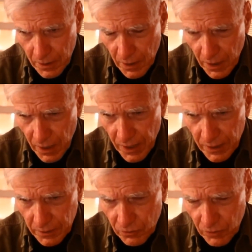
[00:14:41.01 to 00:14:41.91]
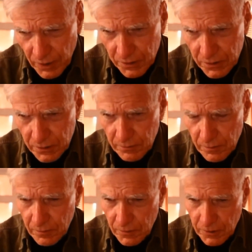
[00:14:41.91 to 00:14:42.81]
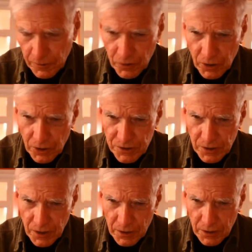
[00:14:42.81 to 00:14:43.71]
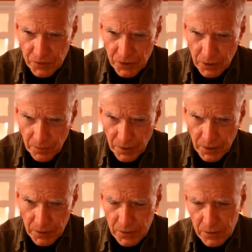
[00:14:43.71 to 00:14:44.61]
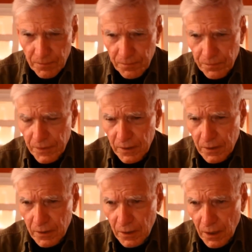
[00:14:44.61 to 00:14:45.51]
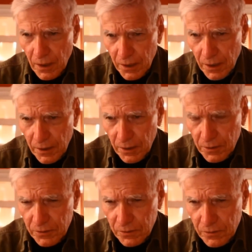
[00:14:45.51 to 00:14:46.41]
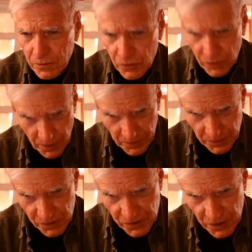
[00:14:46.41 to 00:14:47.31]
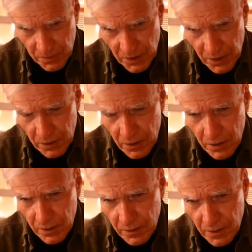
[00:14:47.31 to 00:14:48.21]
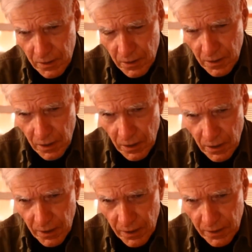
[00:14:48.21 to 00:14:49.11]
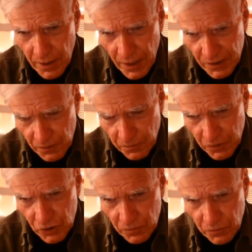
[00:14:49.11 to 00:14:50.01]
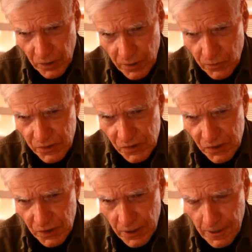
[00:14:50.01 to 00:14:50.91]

I had a great difficulty getting him to commit uh, to coming to see me uh, at sufficient frequency.